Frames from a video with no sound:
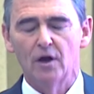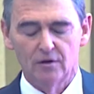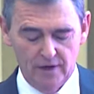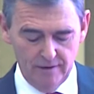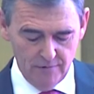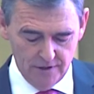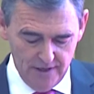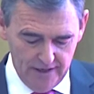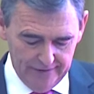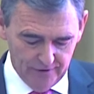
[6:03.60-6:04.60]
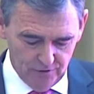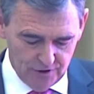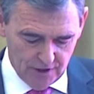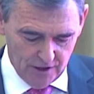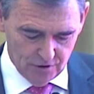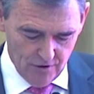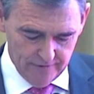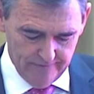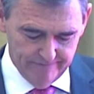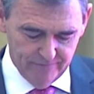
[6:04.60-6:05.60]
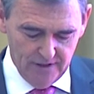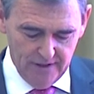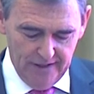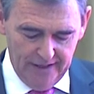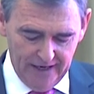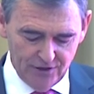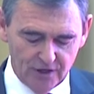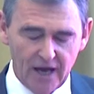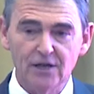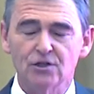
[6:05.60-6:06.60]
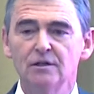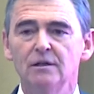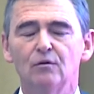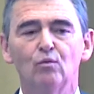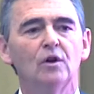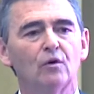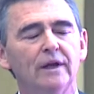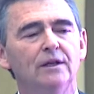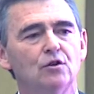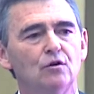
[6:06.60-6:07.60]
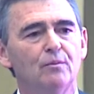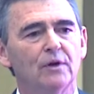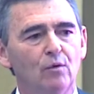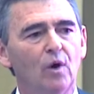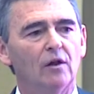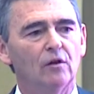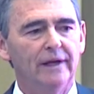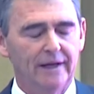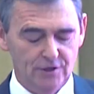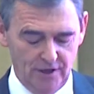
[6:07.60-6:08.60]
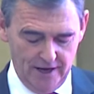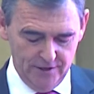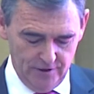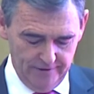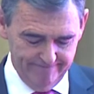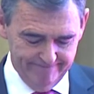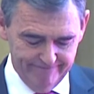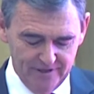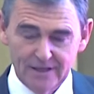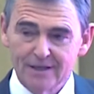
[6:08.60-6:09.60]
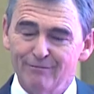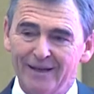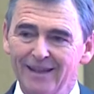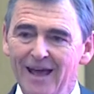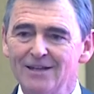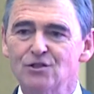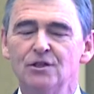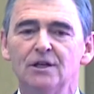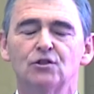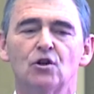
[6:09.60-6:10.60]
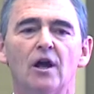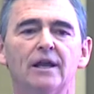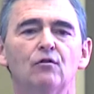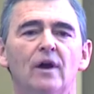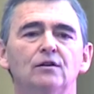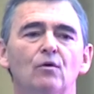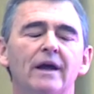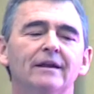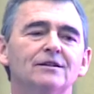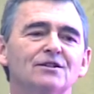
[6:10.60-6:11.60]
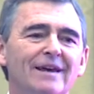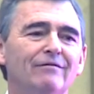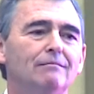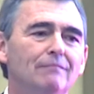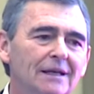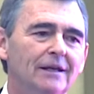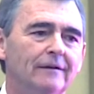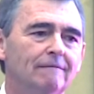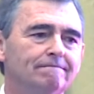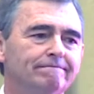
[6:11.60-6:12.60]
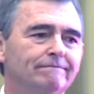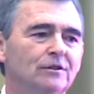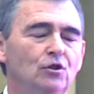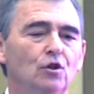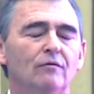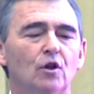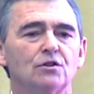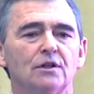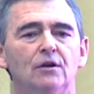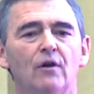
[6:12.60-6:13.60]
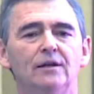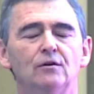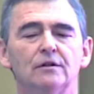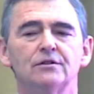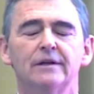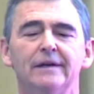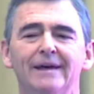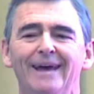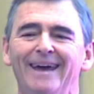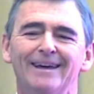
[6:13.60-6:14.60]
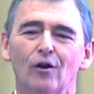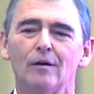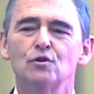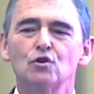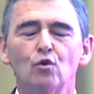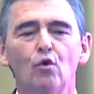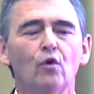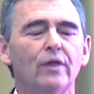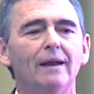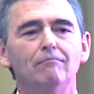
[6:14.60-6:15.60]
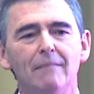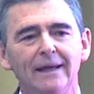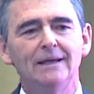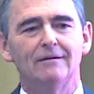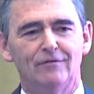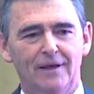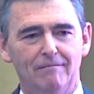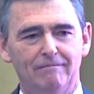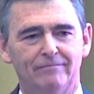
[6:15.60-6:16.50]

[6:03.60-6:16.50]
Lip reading: program, and the list goes on. In education, we already do pretty well in education. But last year, China graduated 7 million university graduates, and I'm sure that many of them